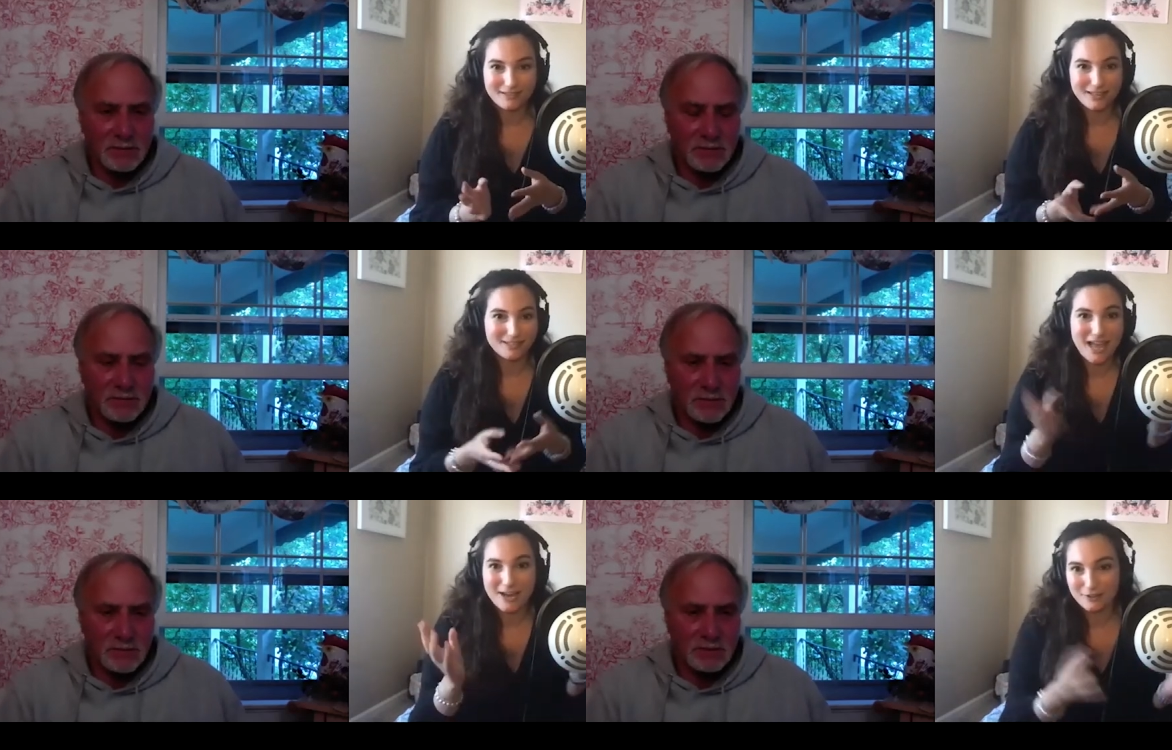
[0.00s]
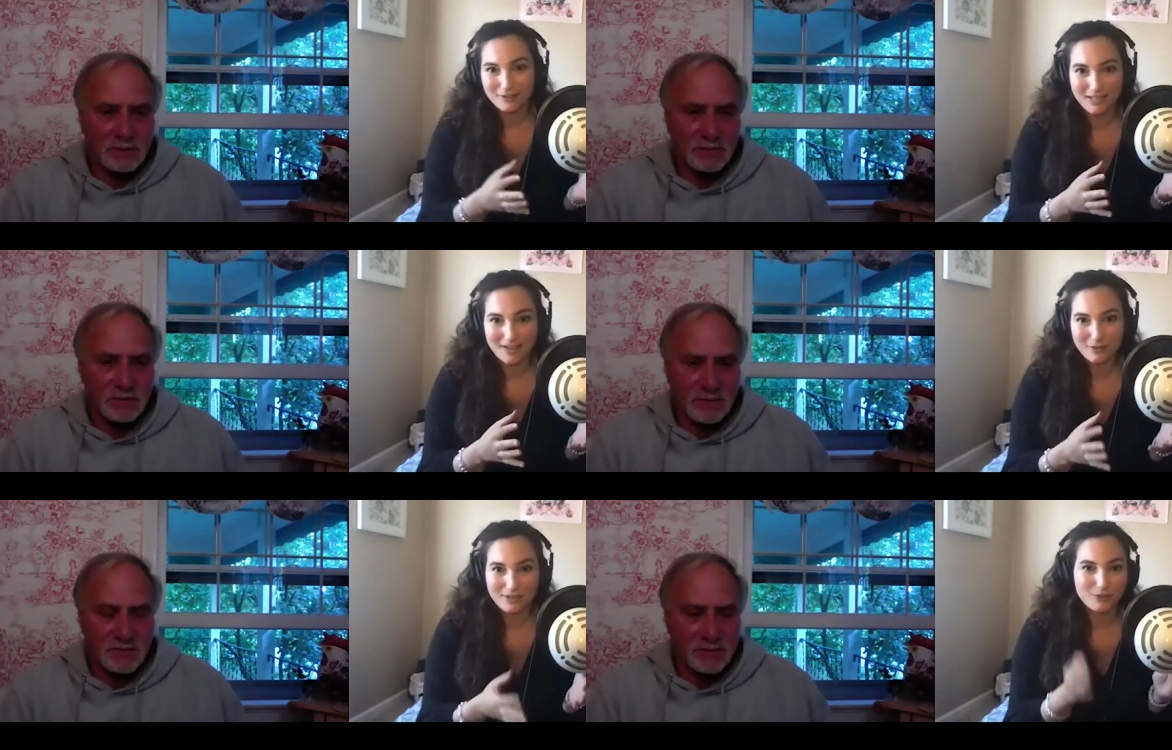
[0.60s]
Speaker 1: entirely
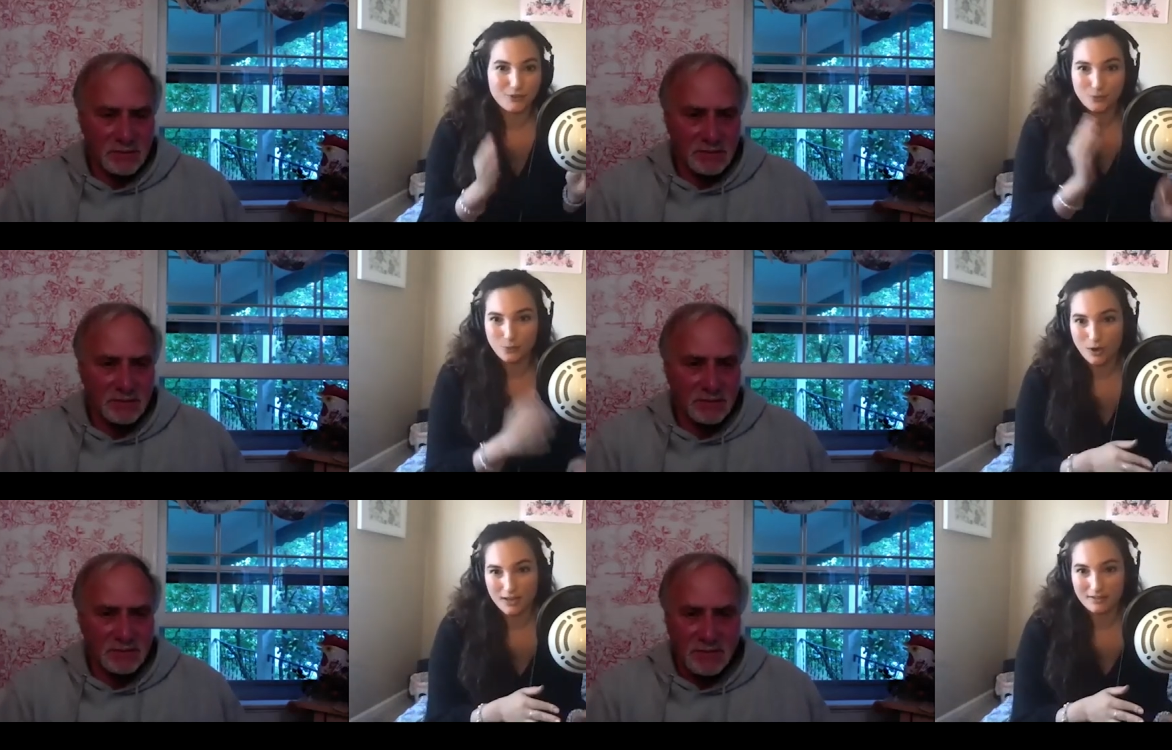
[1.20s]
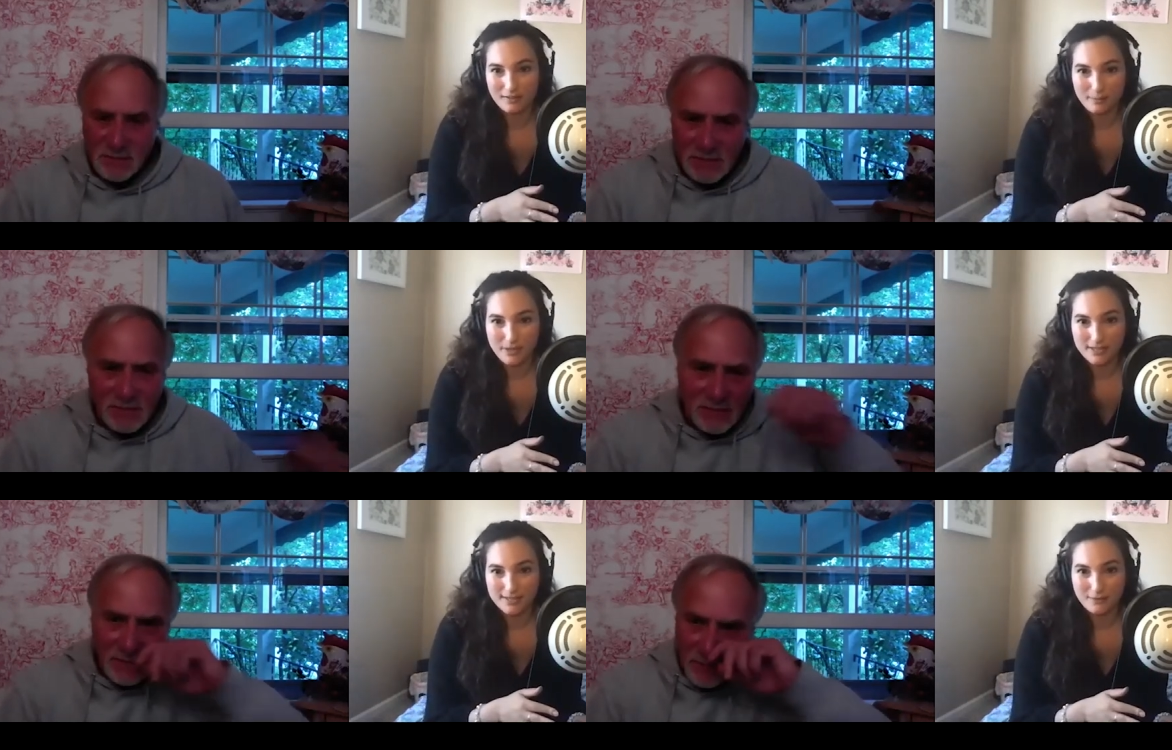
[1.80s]
everything to one
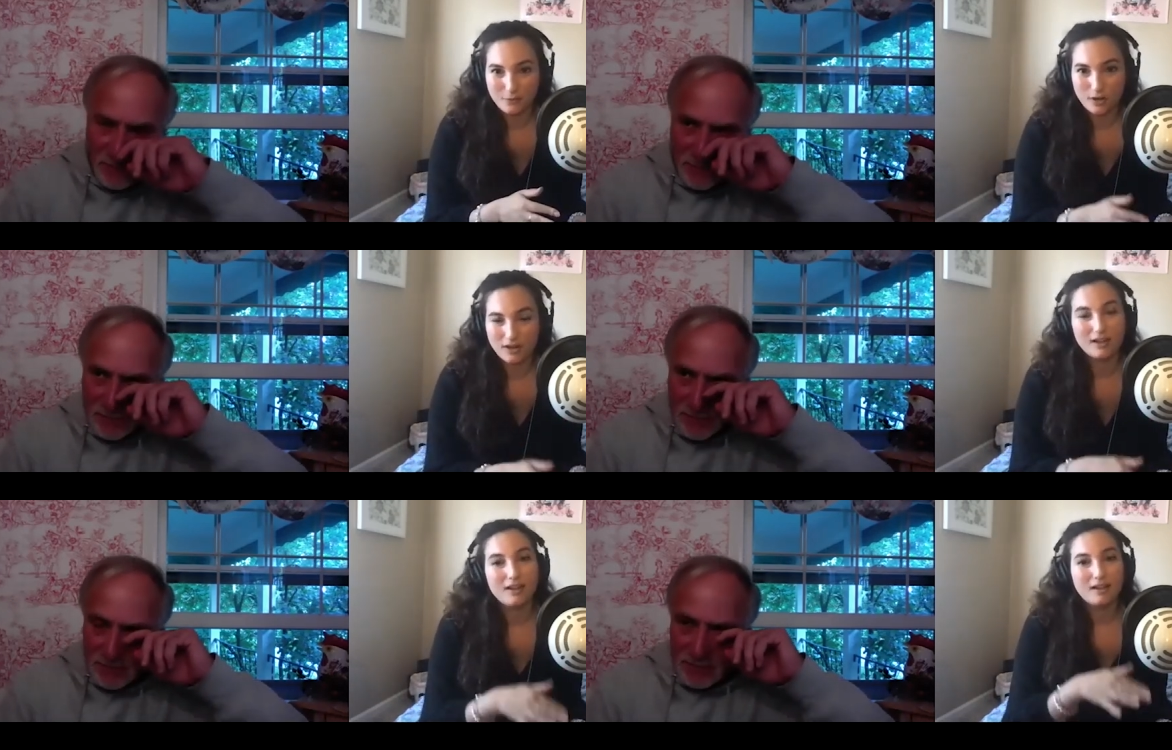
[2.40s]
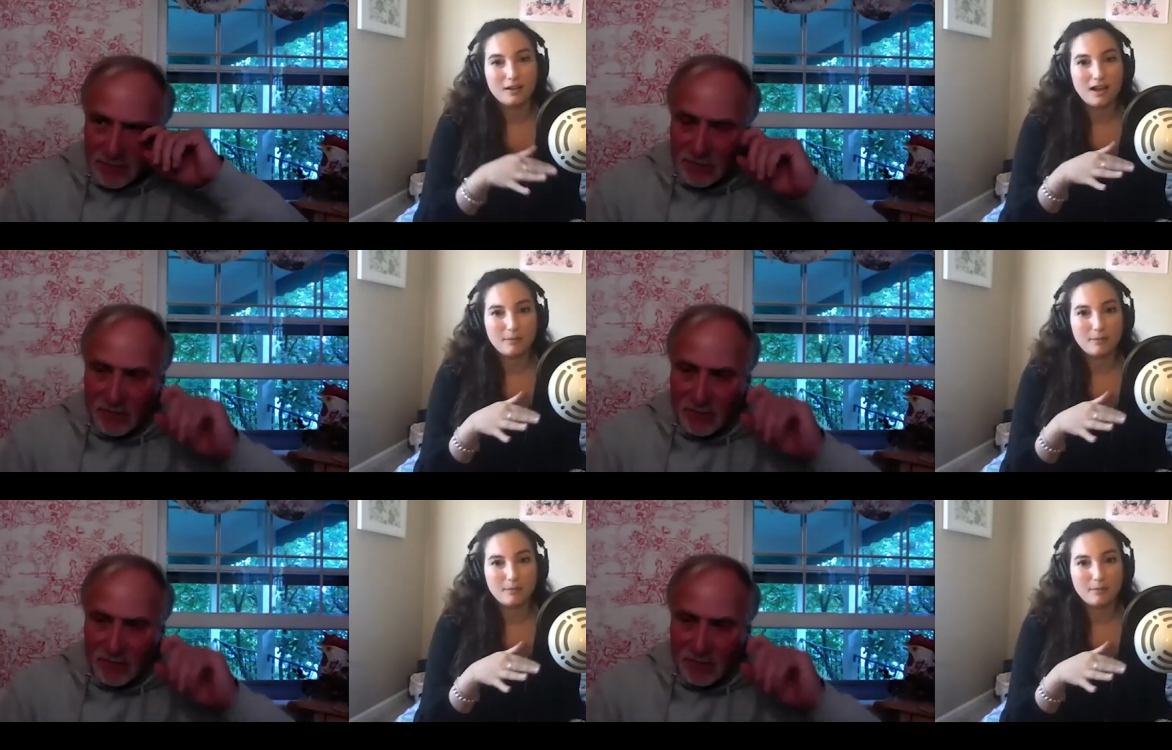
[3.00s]
piece of work, uh,